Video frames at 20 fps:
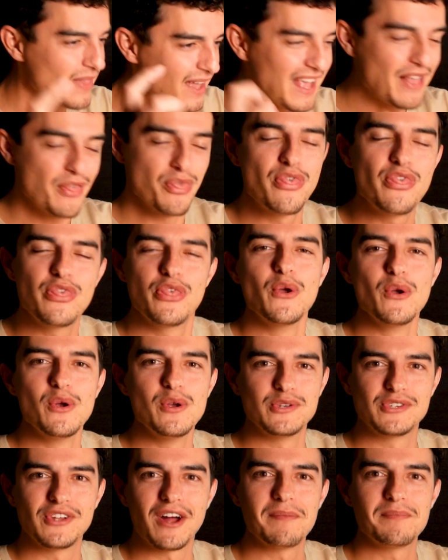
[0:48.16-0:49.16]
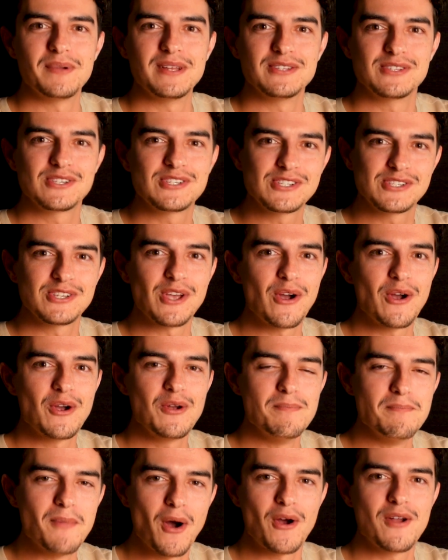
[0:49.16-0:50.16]
enthused, I've been so
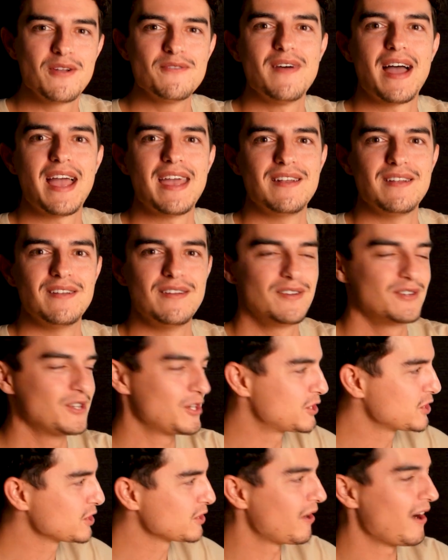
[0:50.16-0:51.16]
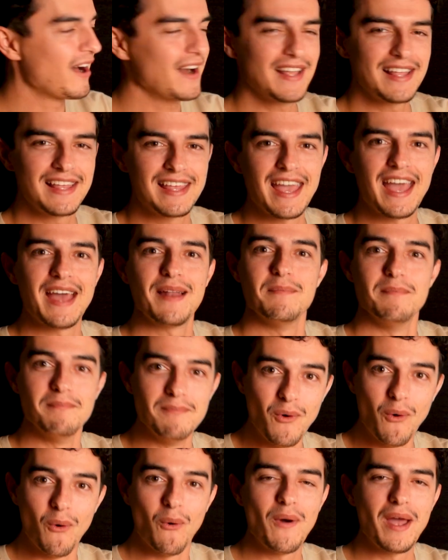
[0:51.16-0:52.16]
motivated to try to get
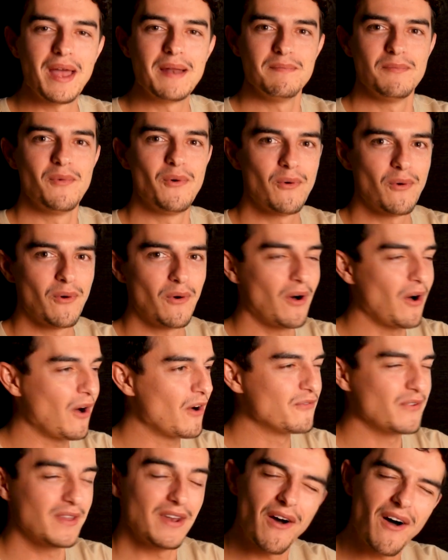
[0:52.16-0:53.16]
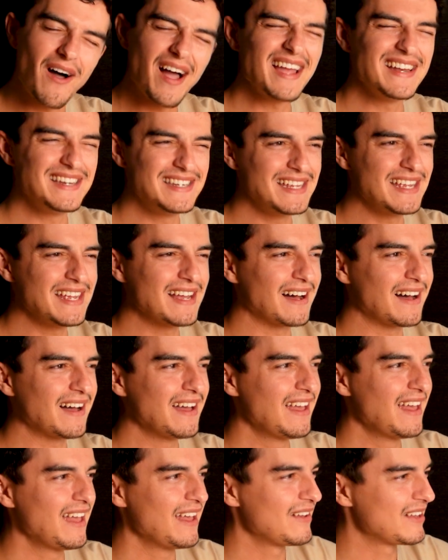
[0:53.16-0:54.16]
more and more of an idea,
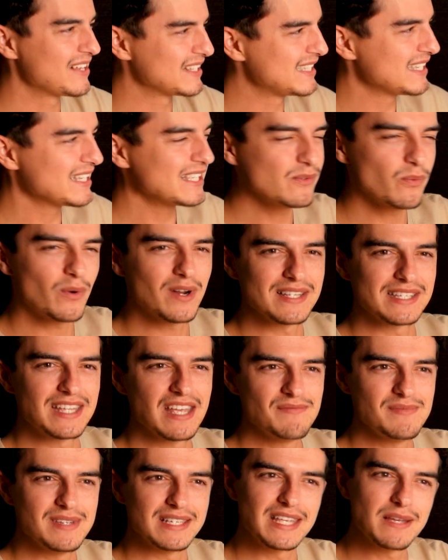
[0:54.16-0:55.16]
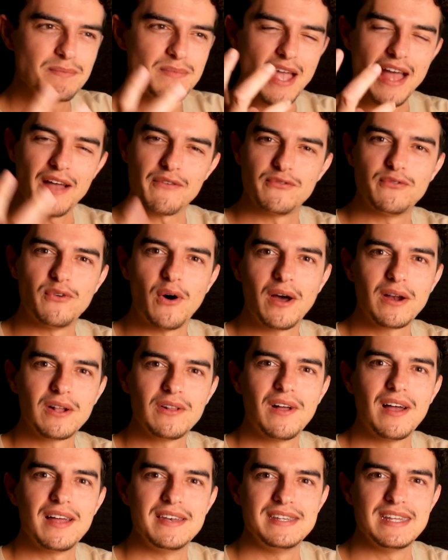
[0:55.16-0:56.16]
because this is what it's given me. It's given me a final
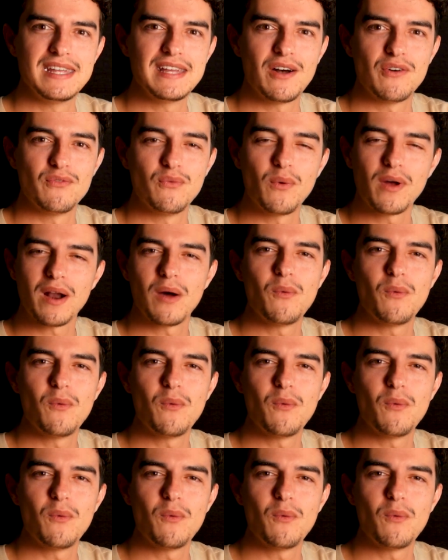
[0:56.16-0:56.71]
idea of what I